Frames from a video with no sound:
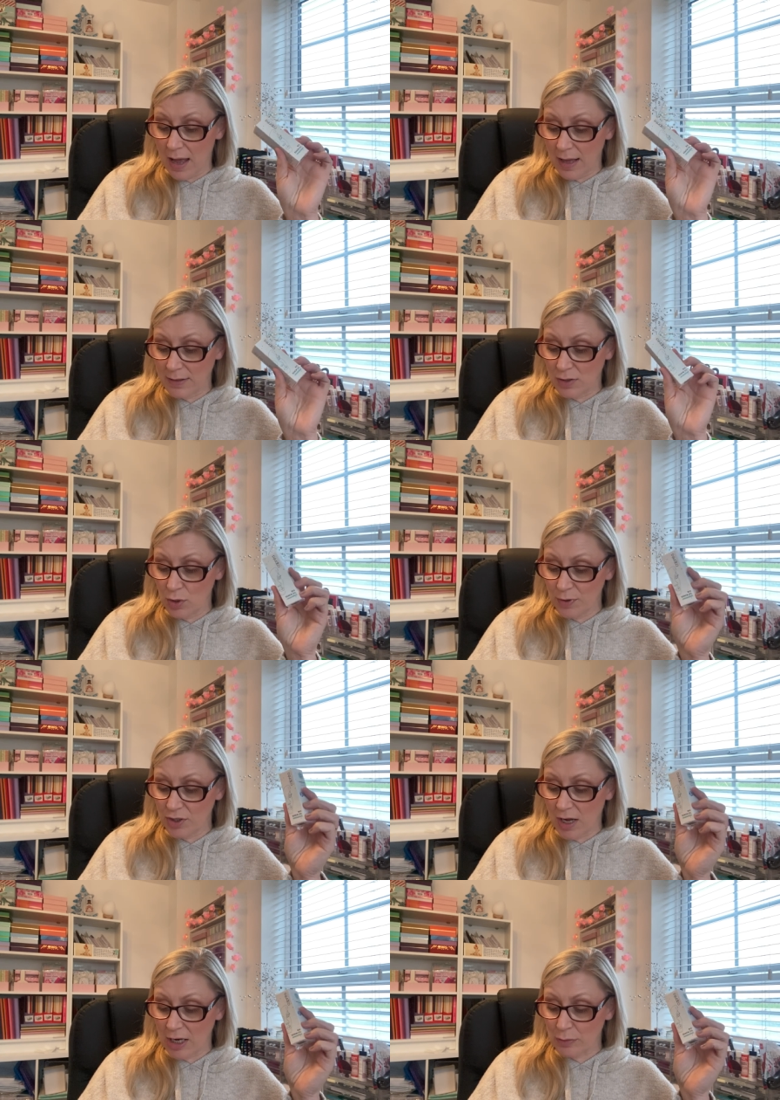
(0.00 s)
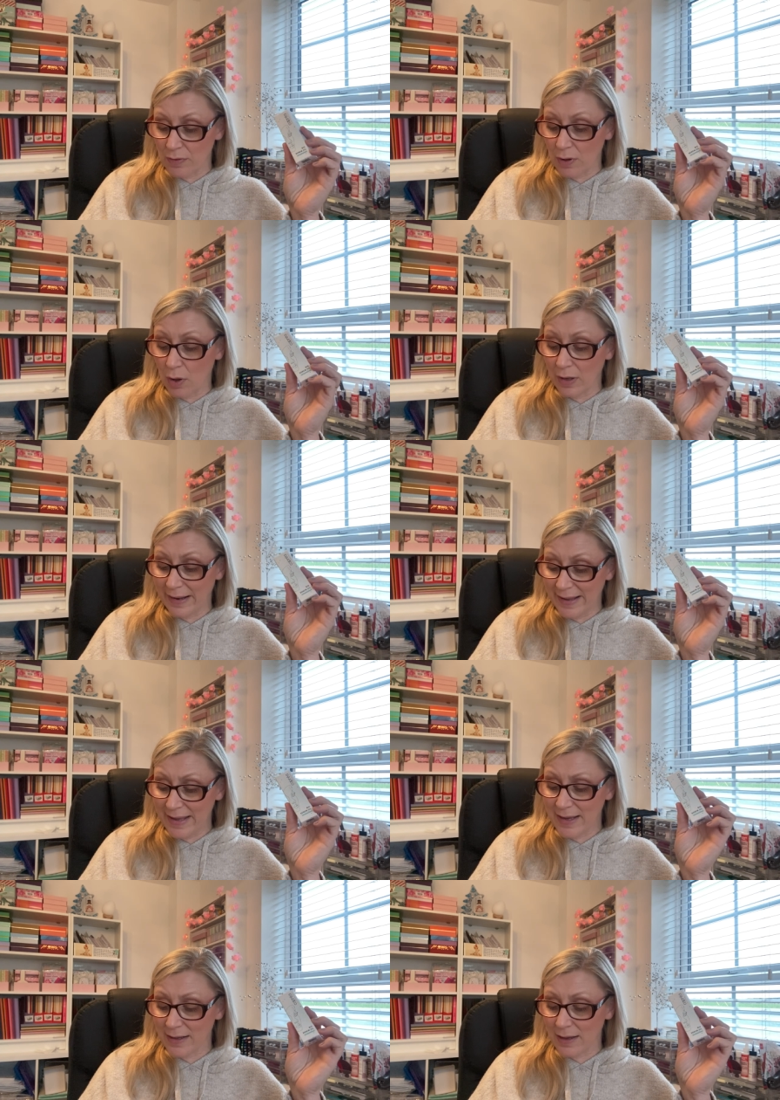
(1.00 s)
and supercharged with
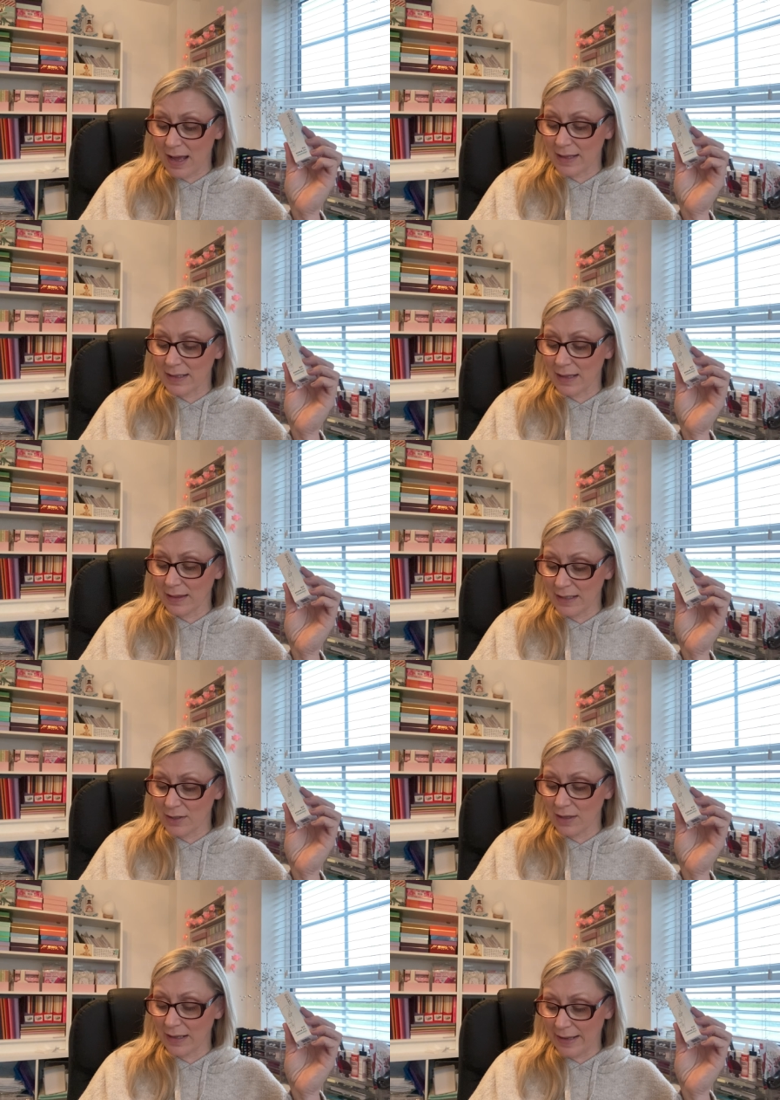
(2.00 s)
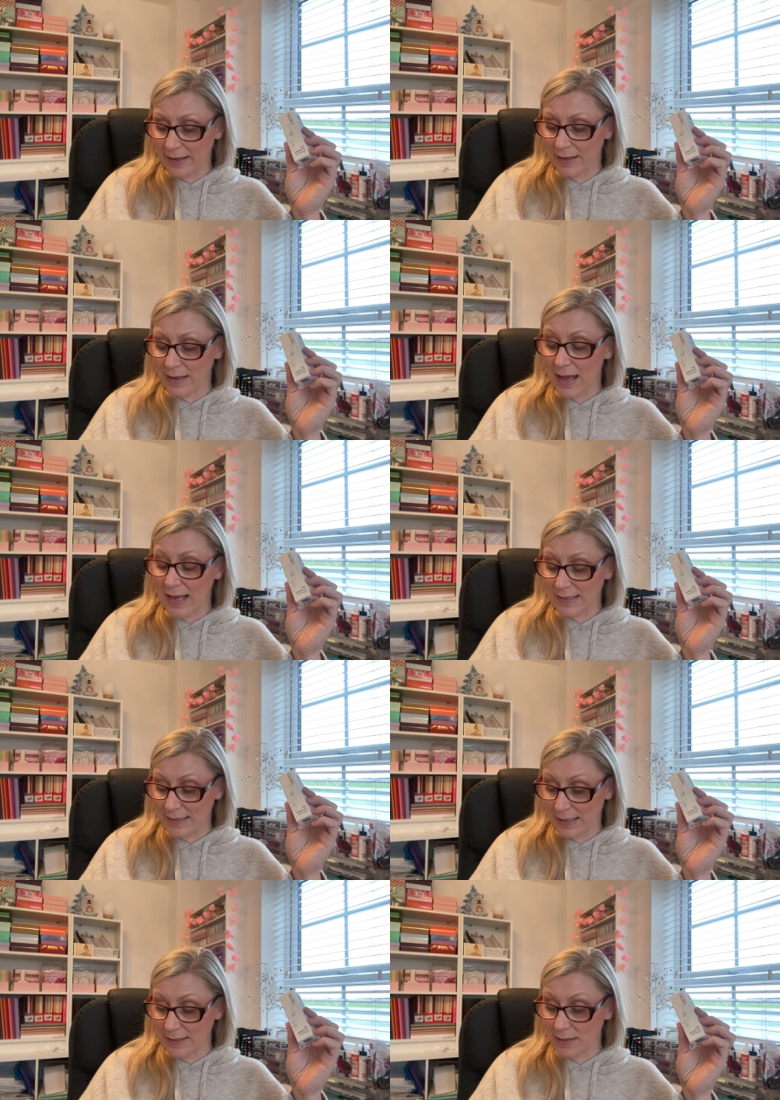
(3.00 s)
oleic and linoleic
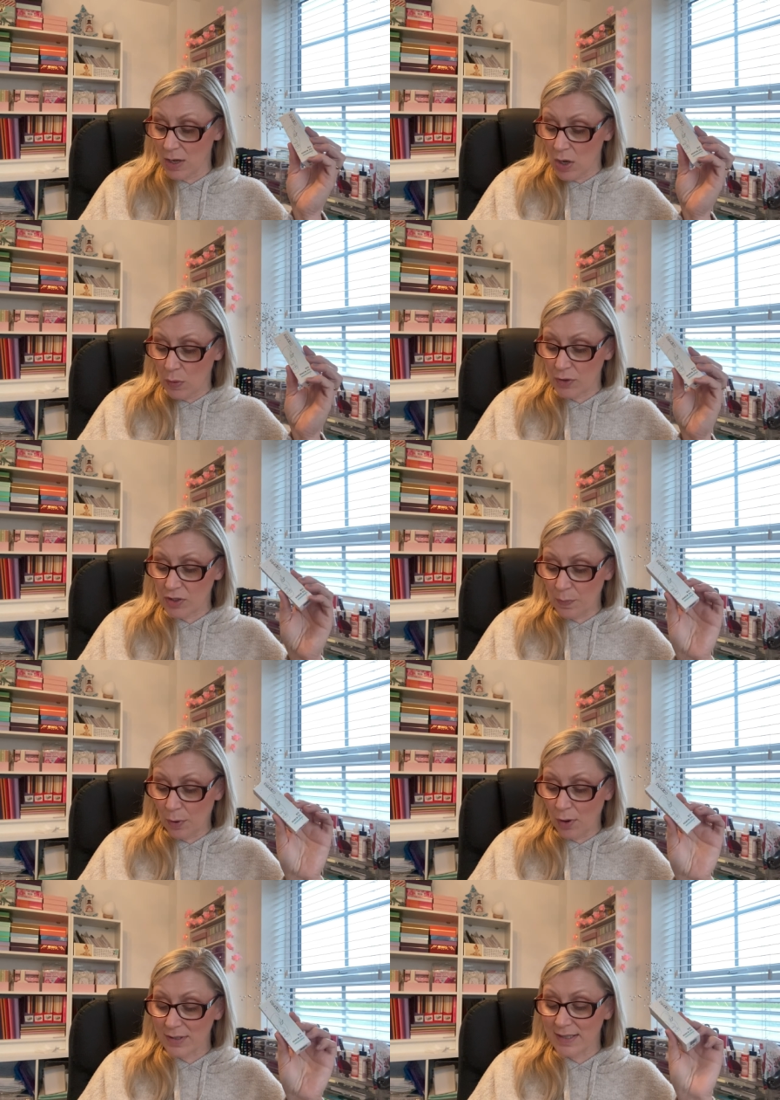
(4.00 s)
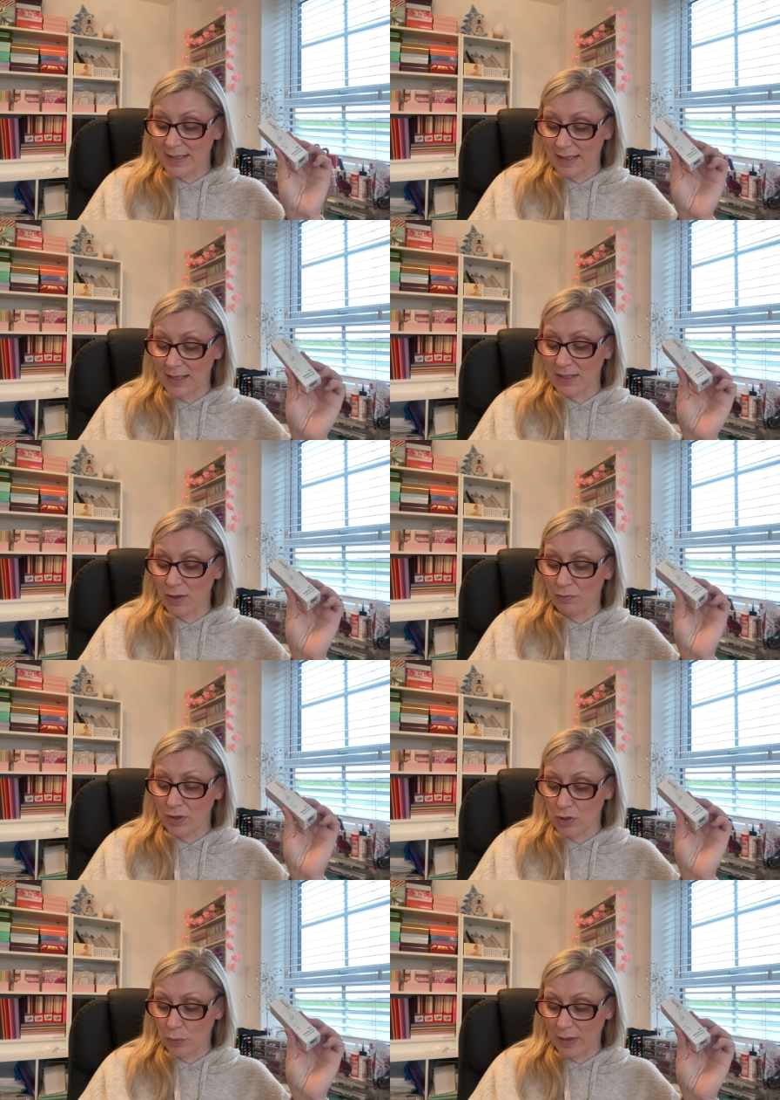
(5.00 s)
acid, which supports the skin's
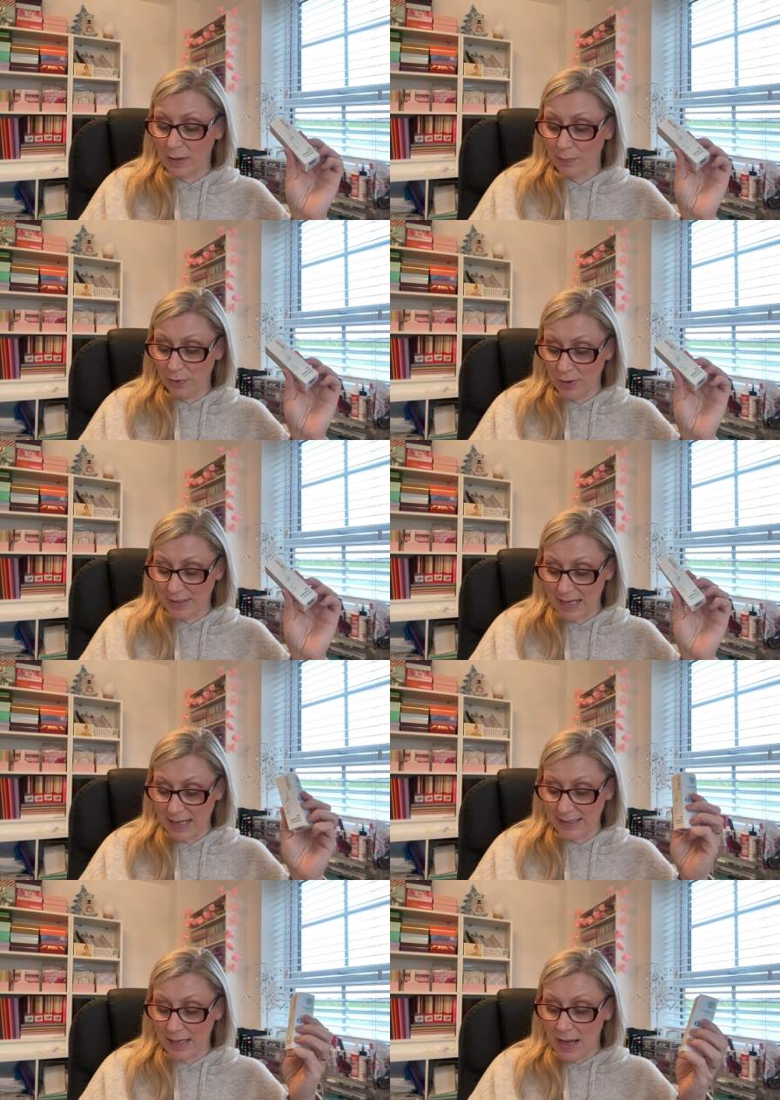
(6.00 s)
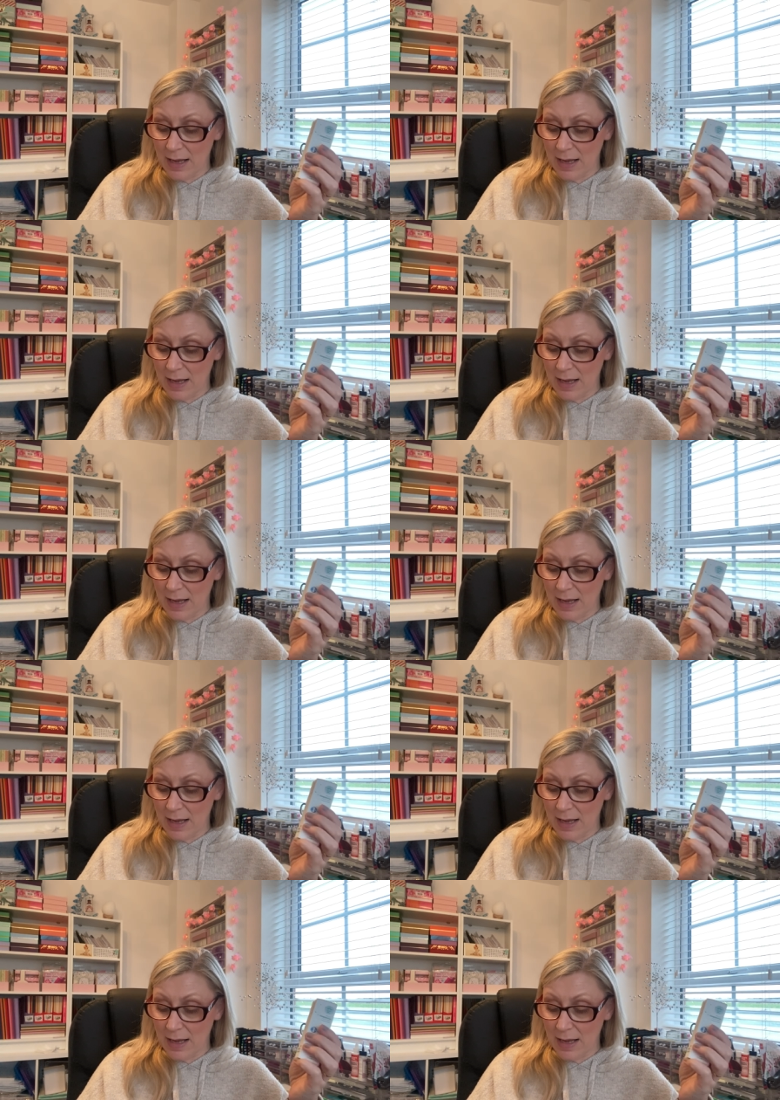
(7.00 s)
renewing process.